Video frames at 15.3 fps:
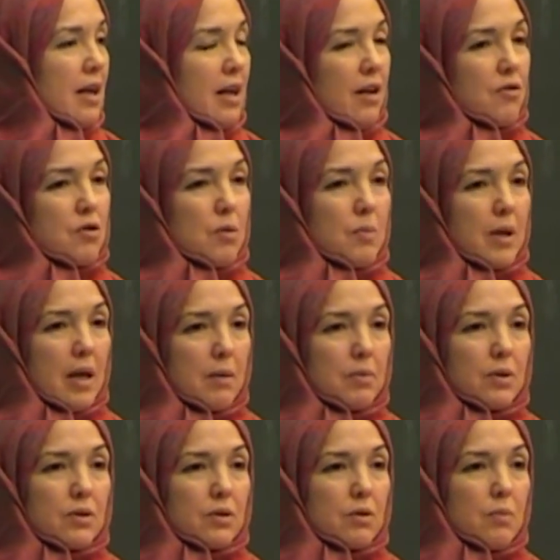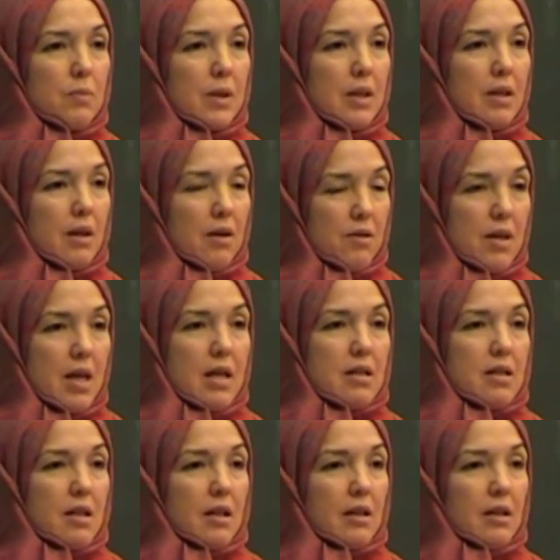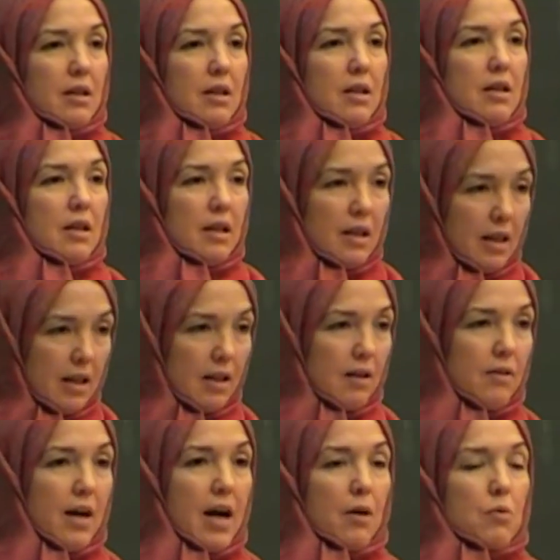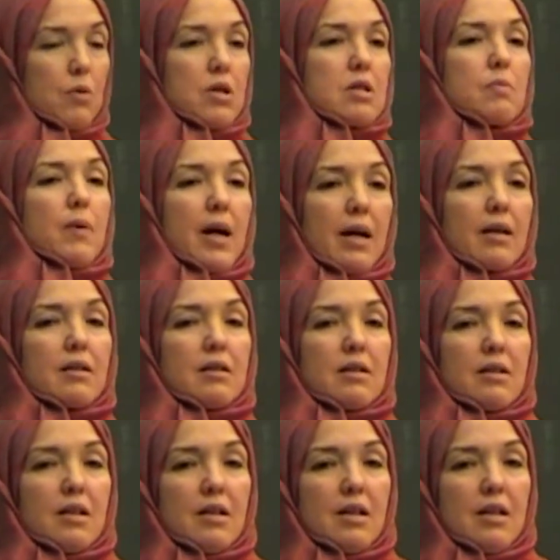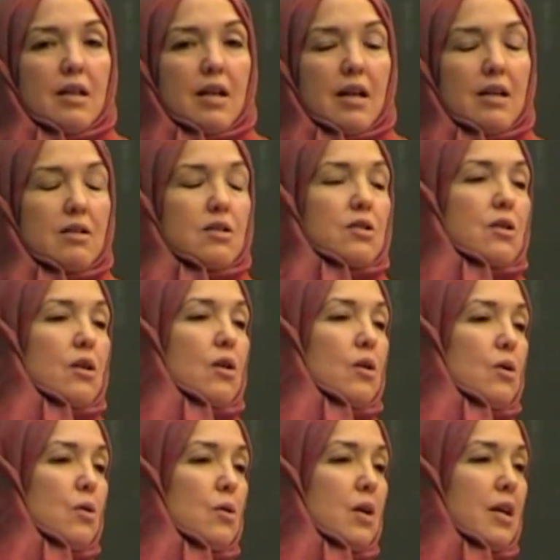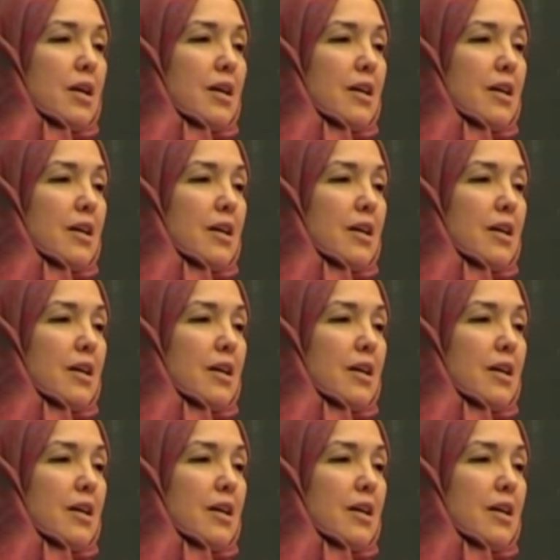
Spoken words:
I have to be able to be authentic in that respect. And so,